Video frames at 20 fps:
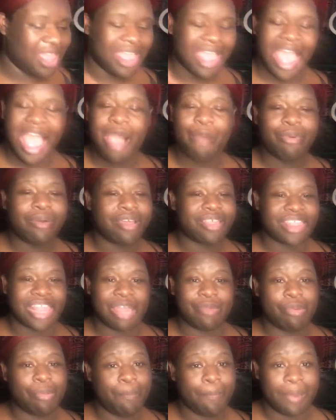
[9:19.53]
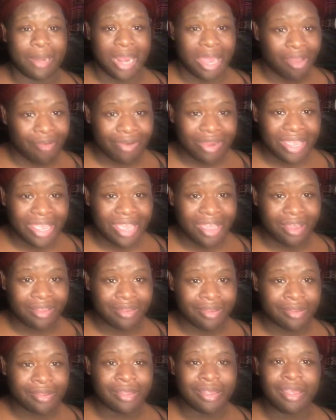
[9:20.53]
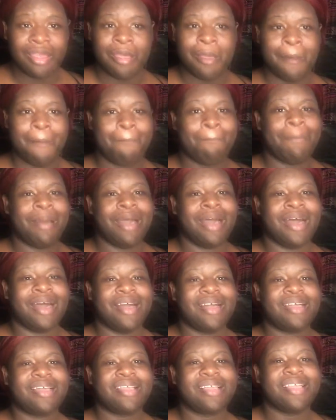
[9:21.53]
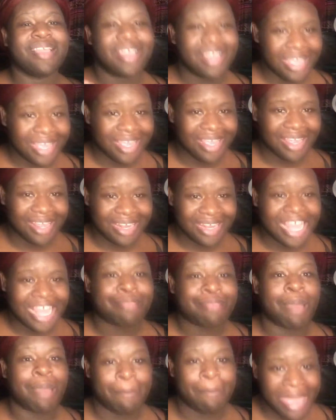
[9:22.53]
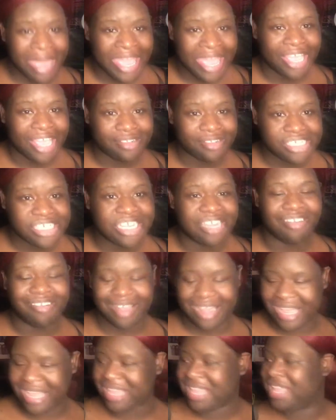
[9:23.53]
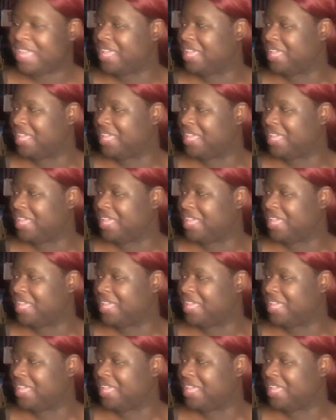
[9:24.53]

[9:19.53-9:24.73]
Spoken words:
I wouldn't say we belong together, but that's my match, okay?